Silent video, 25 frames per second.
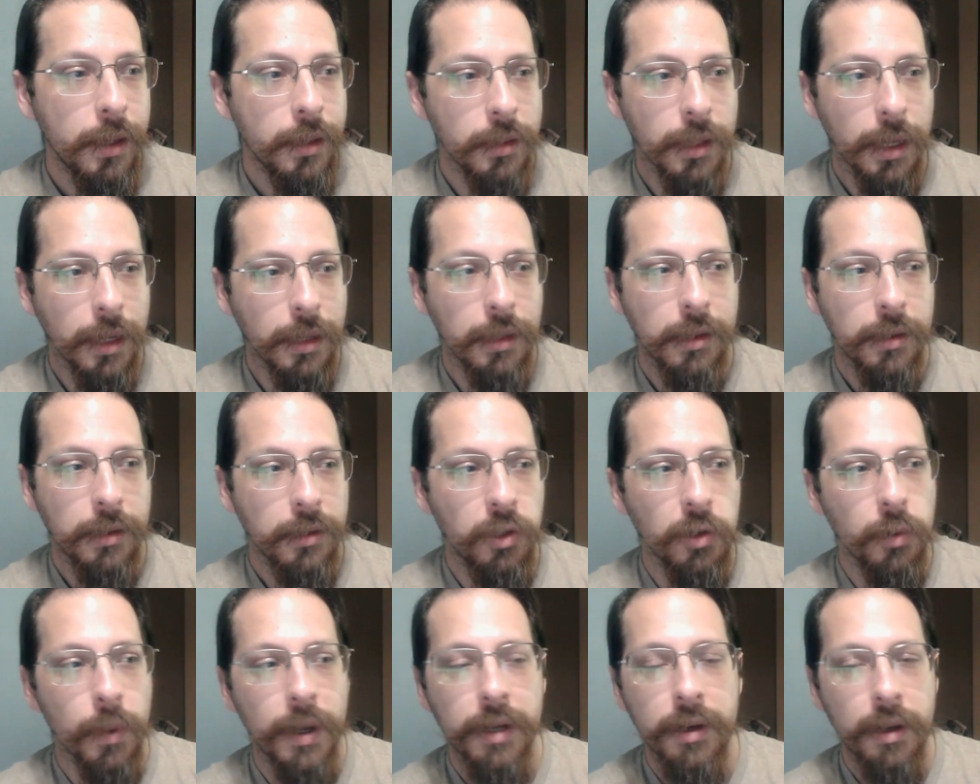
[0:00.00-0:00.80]
like,
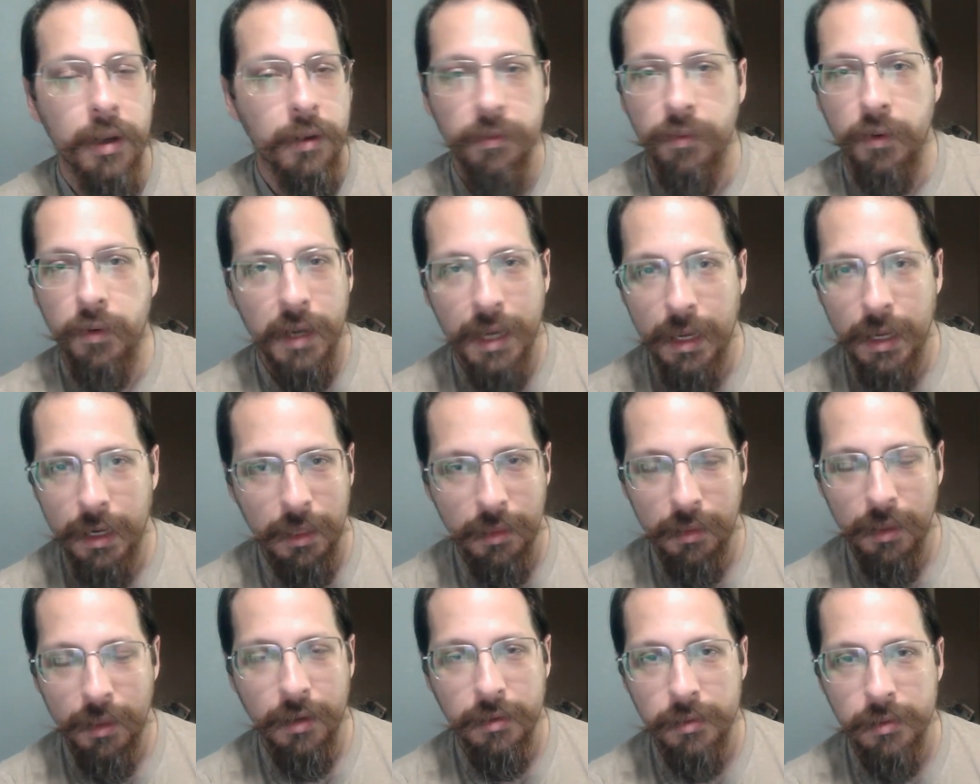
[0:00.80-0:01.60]
you end up
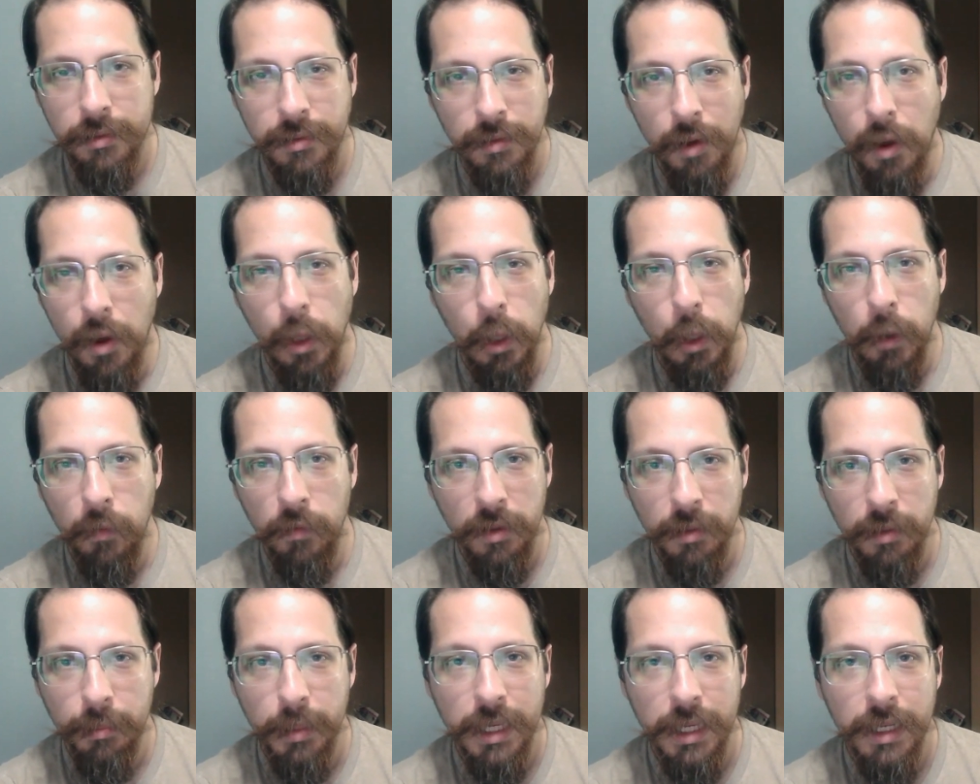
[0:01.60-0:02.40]
forgetting things all
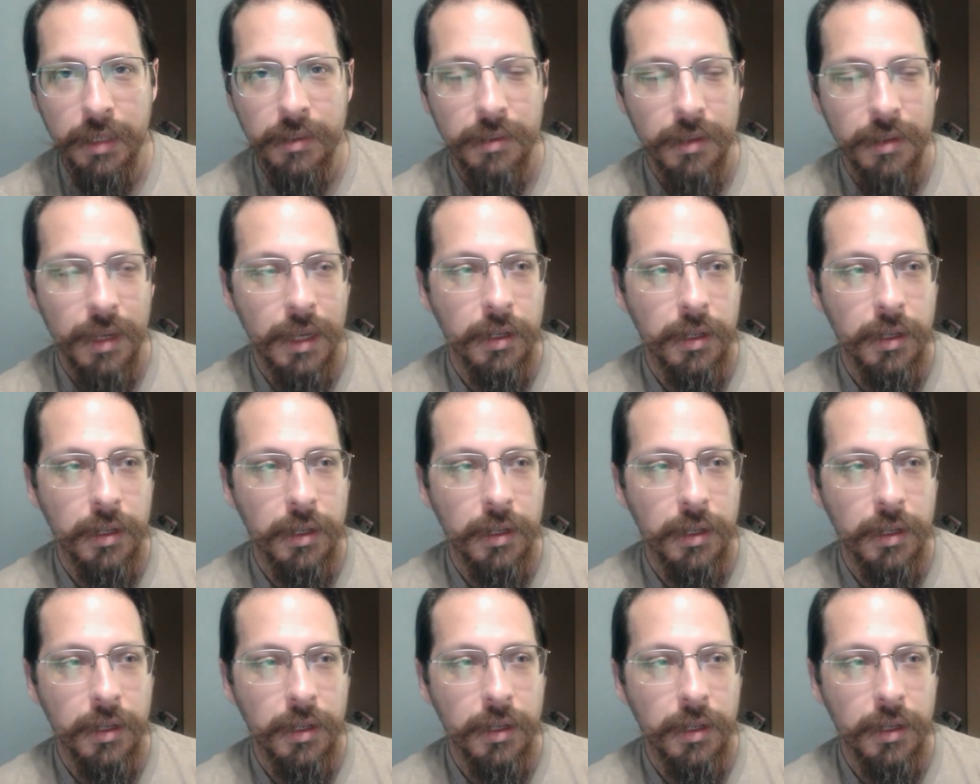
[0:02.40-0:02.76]
over the place.